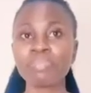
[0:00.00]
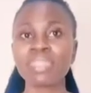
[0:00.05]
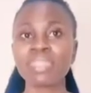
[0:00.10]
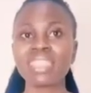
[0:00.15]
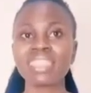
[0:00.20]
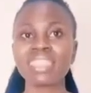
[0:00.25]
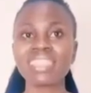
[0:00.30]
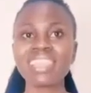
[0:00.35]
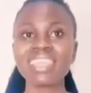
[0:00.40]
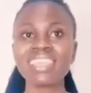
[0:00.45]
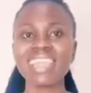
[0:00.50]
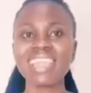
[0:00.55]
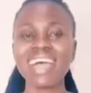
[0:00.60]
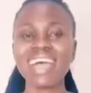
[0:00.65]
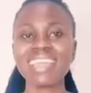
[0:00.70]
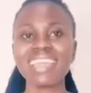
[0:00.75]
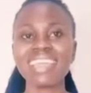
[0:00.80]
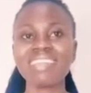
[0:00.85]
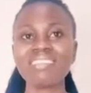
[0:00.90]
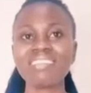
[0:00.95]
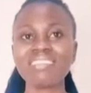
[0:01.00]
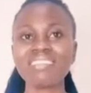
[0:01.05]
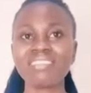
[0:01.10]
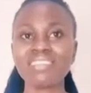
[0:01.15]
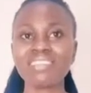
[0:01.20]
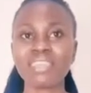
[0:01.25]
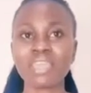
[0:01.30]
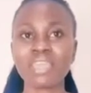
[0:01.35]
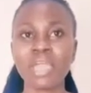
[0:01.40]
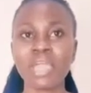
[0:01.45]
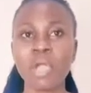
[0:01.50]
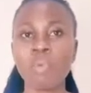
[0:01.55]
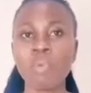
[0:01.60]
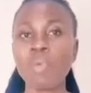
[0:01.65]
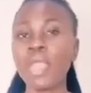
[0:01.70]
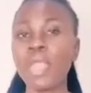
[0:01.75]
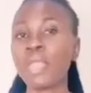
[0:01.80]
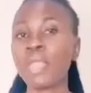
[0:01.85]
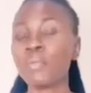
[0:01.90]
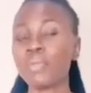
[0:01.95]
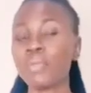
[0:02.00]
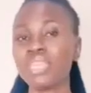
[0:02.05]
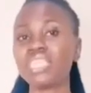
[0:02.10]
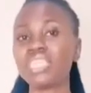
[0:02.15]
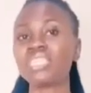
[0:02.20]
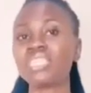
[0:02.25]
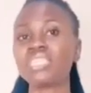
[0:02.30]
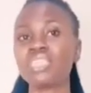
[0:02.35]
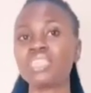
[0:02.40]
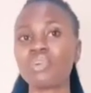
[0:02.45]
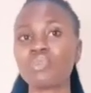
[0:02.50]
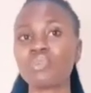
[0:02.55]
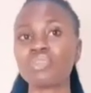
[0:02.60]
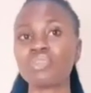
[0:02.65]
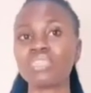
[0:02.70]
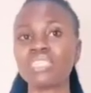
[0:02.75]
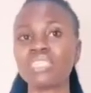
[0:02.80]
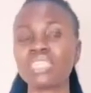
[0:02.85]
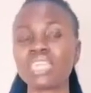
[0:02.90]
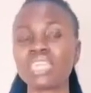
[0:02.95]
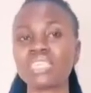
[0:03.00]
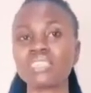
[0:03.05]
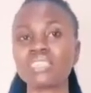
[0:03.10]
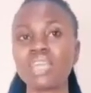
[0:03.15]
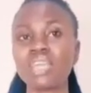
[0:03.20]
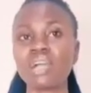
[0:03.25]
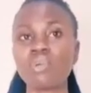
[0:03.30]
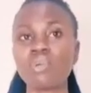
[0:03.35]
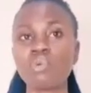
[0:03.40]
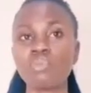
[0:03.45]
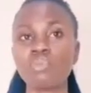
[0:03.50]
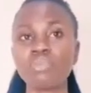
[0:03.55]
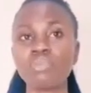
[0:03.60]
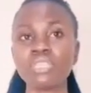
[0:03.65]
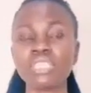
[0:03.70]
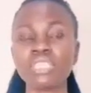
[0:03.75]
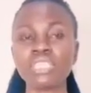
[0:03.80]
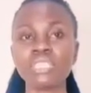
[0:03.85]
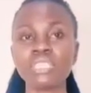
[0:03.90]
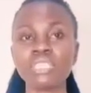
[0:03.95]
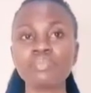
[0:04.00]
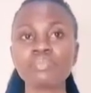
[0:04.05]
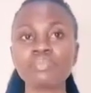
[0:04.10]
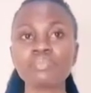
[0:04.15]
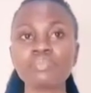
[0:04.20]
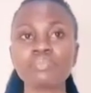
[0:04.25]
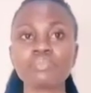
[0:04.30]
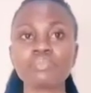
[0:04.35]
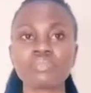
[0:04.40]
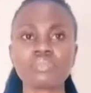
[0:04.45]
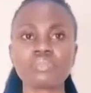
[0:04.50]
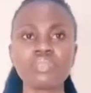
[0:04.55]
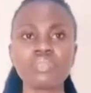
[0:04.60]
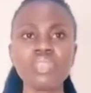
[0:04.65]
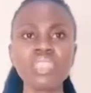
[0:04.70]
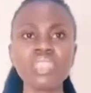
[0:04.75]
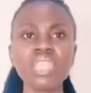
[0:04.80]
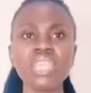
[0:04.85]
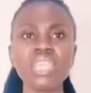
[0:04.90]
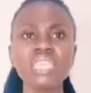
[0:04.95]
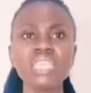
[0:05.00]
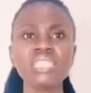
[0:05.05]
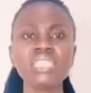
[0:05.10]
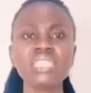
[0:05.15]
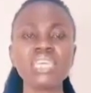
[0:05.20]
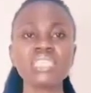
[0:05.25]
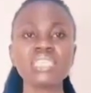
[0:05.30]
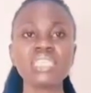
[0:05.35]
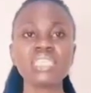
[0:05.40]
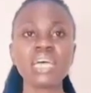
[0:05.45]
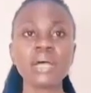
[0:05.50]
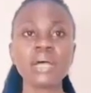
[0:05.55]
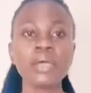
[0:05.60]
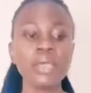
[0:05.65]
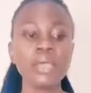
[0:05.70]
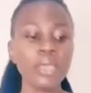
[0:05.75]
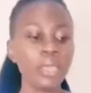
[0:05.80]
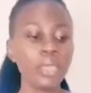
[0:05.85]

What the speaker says: Then another thing why we need a Christian community is that